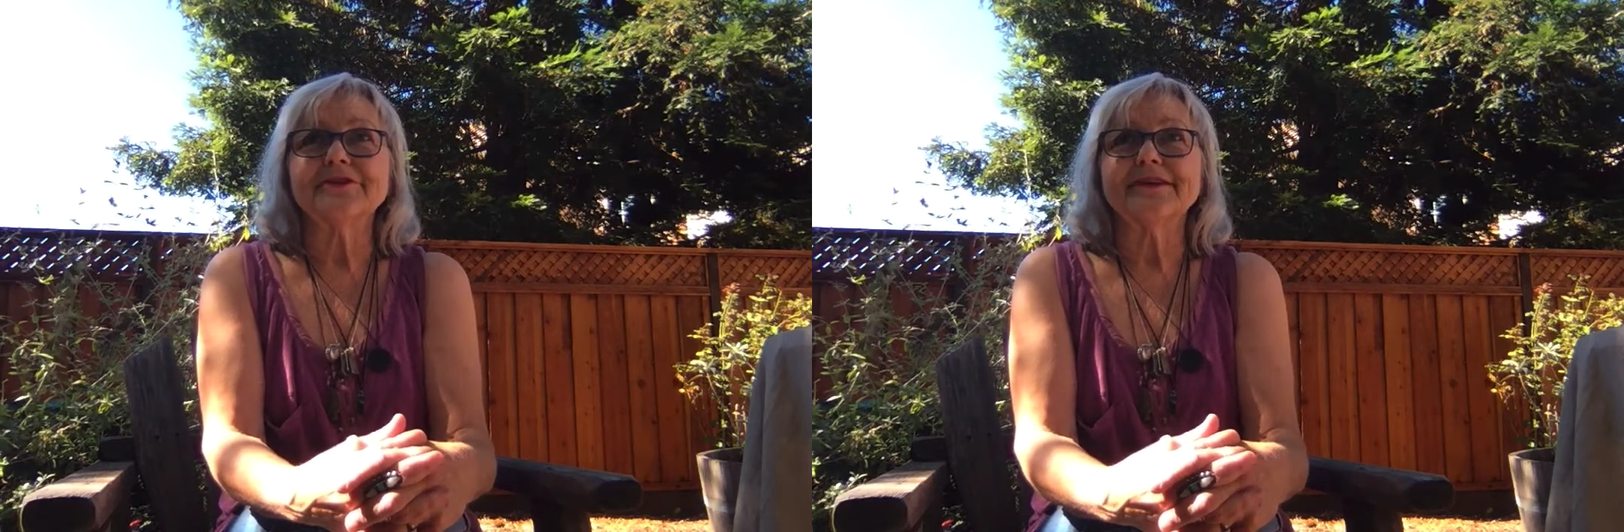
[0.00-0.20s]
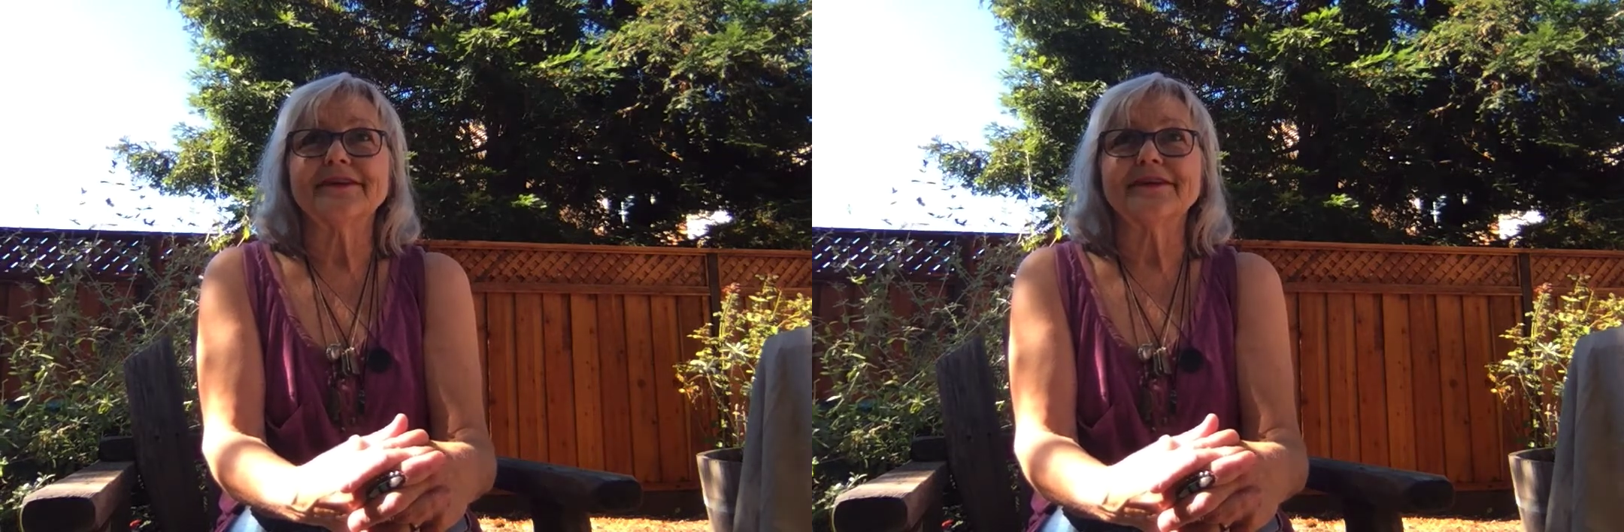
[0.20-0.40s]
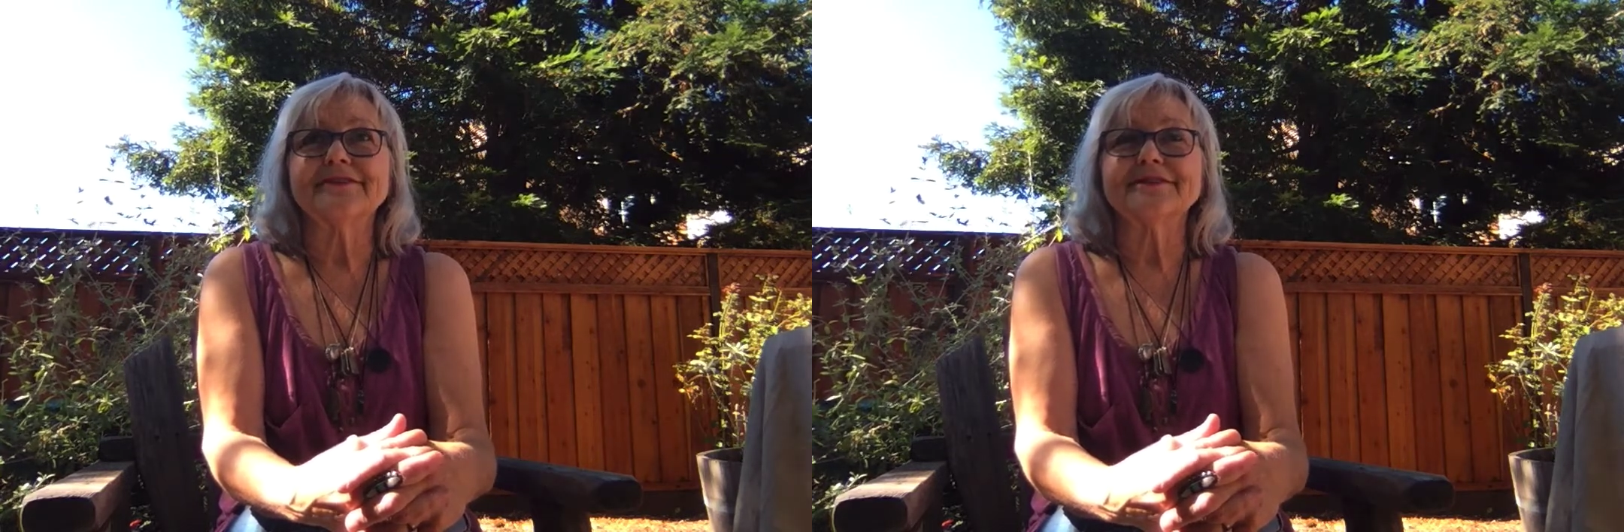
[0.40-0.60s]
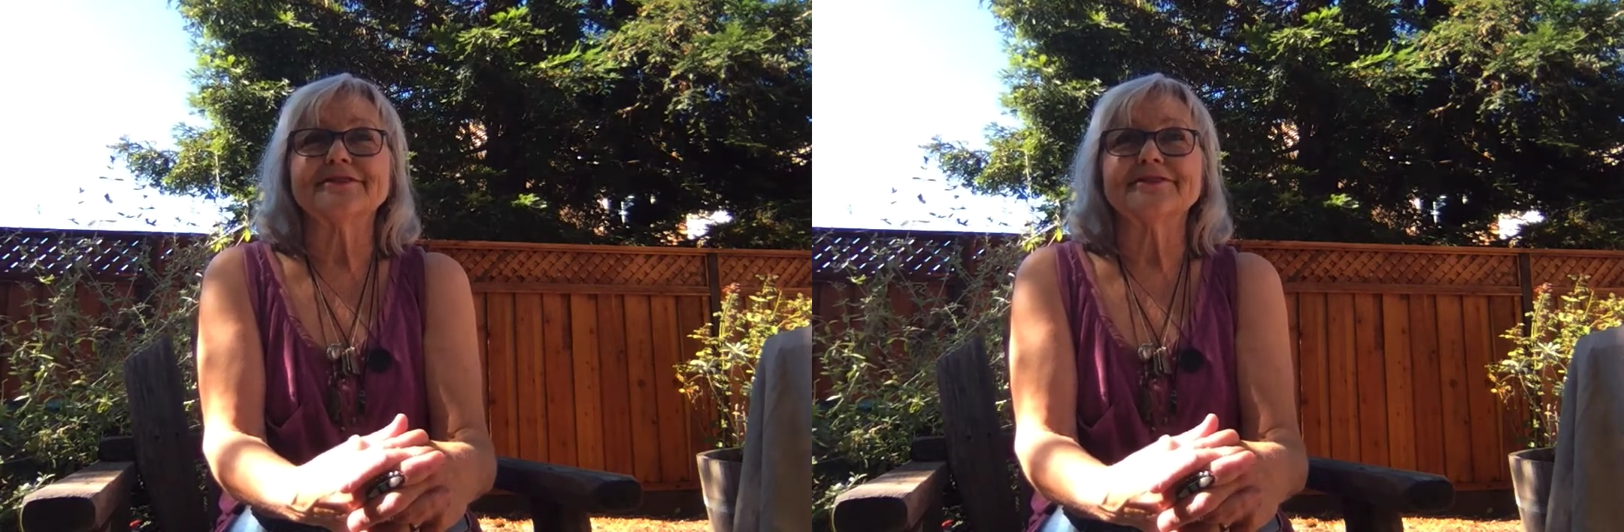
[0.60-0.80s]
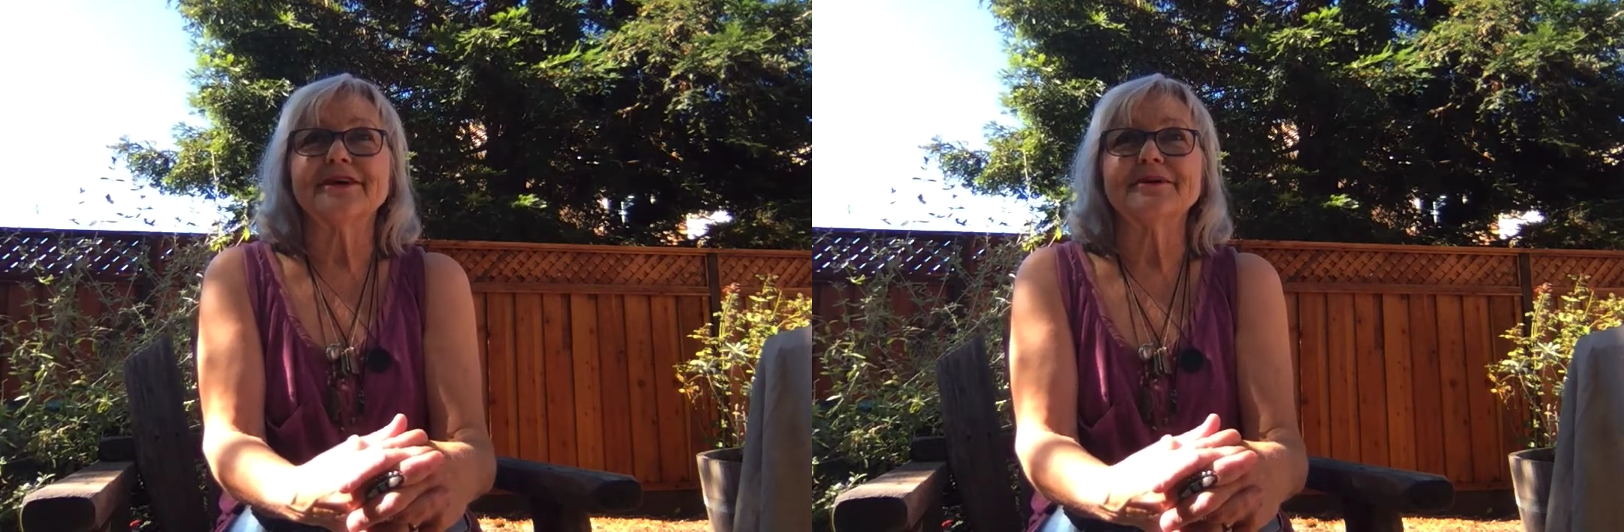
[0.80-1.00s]
that it is
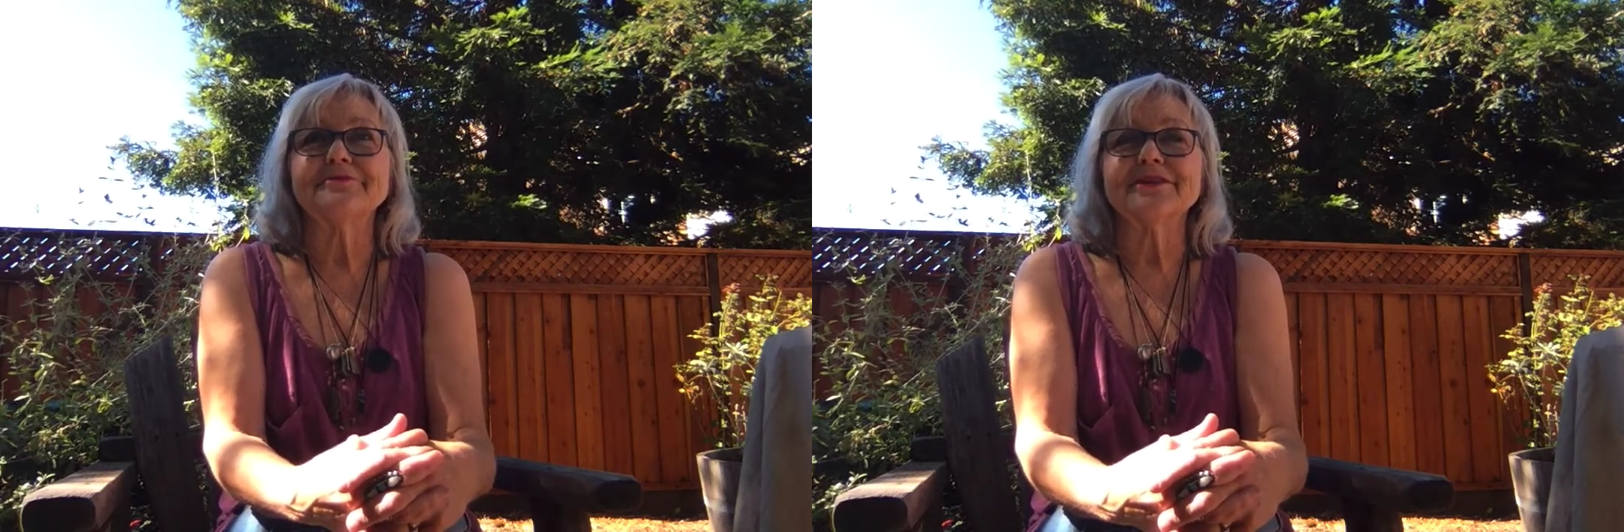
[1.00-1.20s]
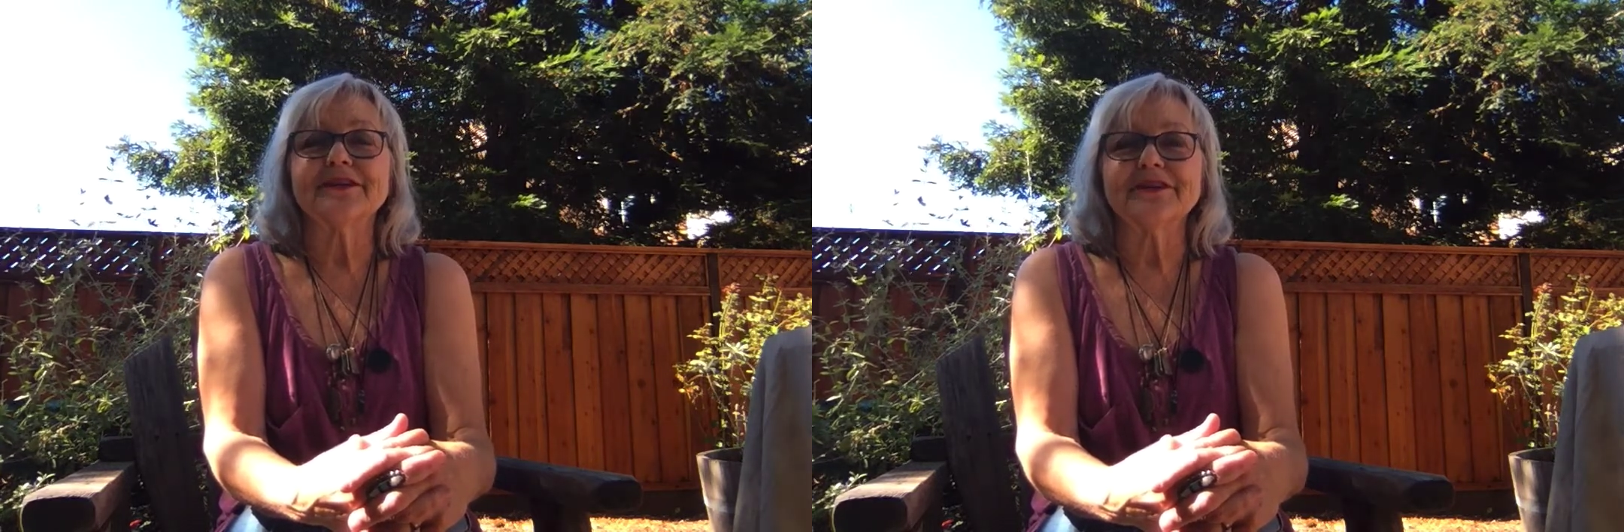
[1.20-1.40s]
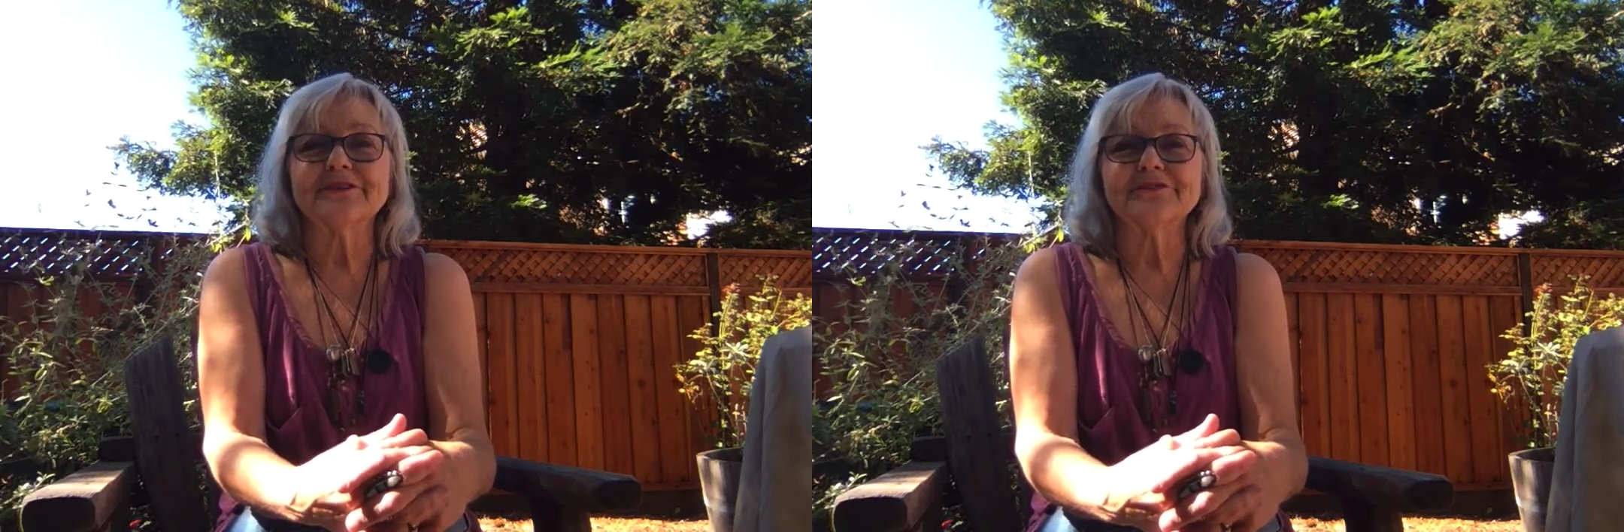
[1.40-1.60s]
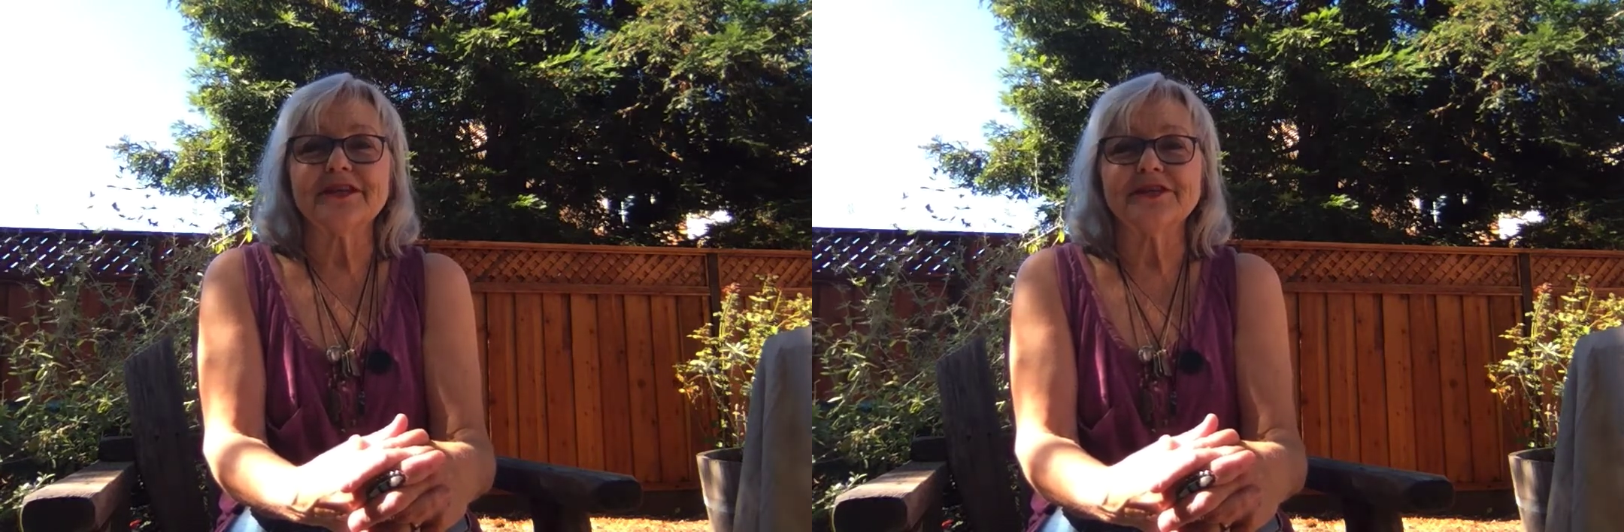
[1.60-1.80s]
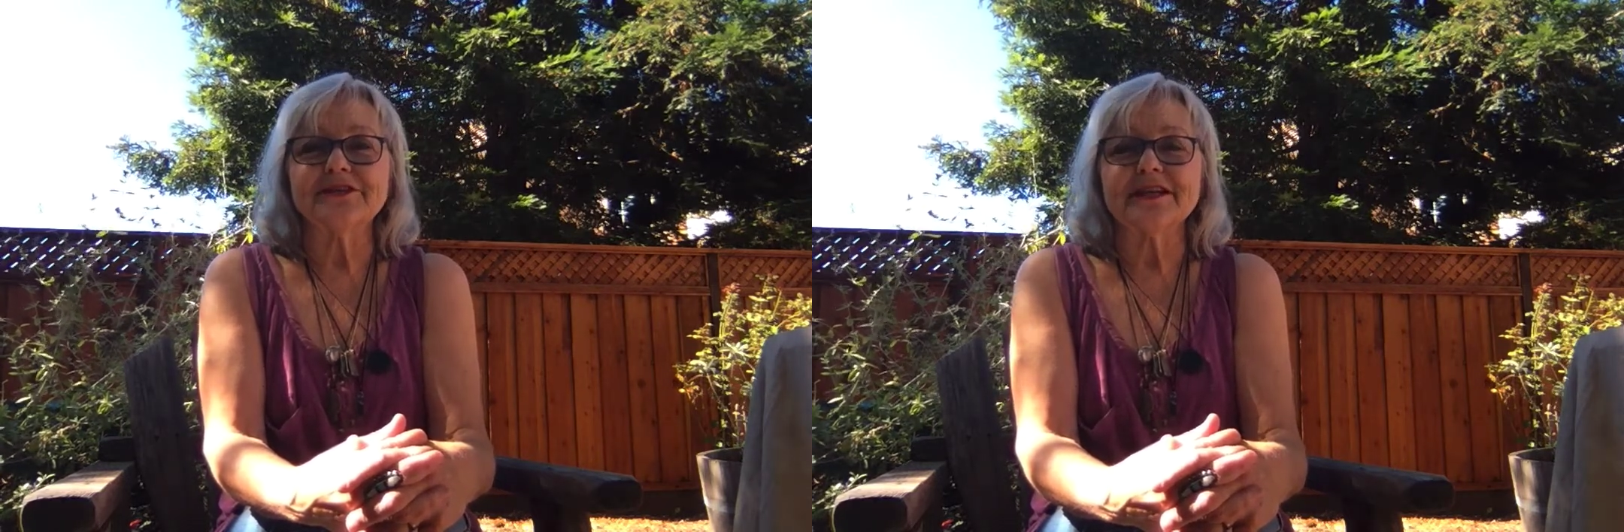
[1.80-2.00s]
time to kind of
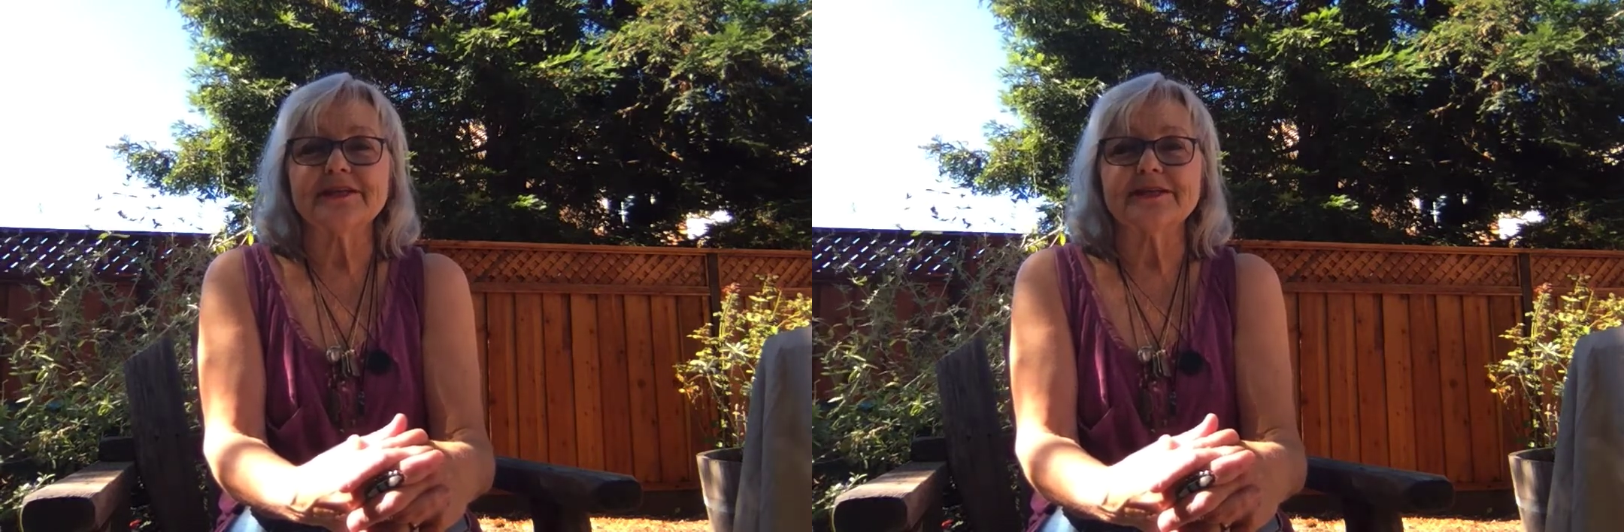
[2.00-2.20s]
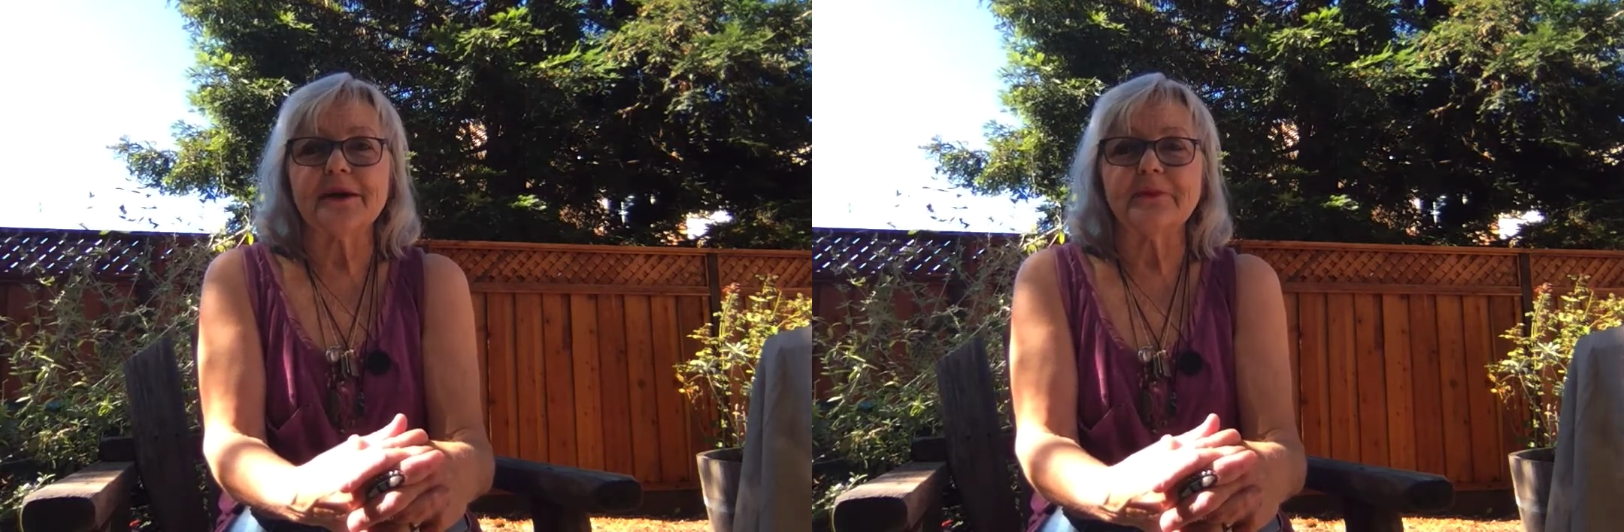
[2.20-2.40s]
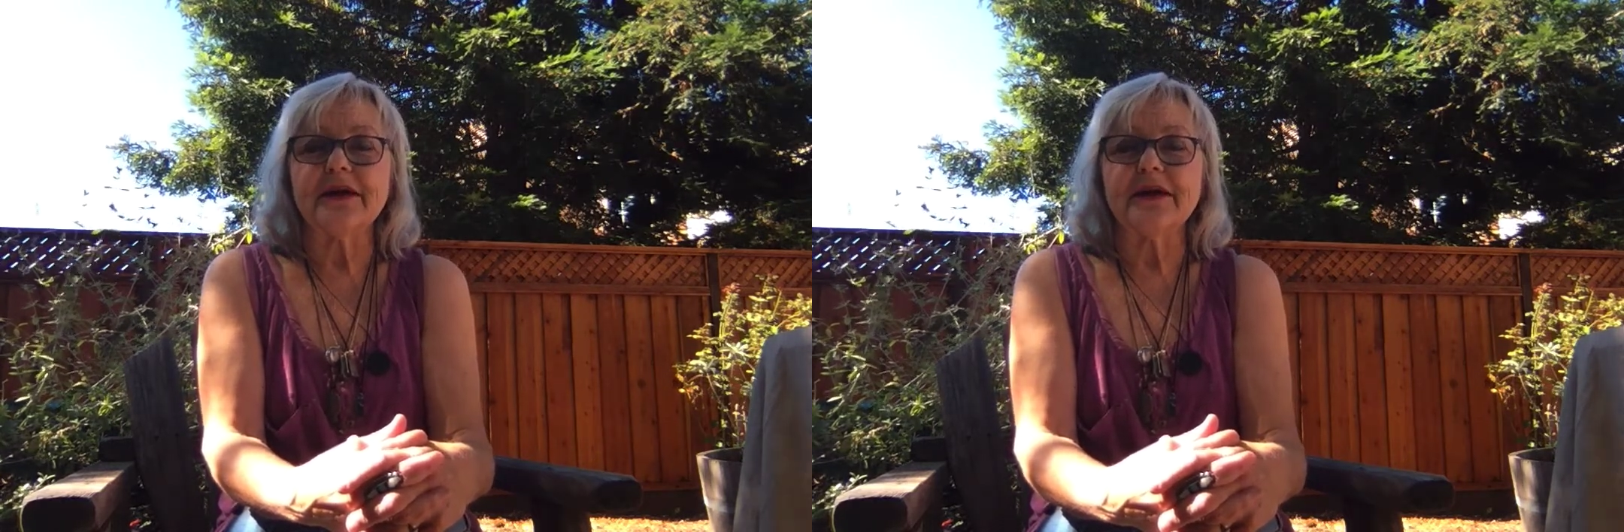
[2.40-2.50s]
change things up.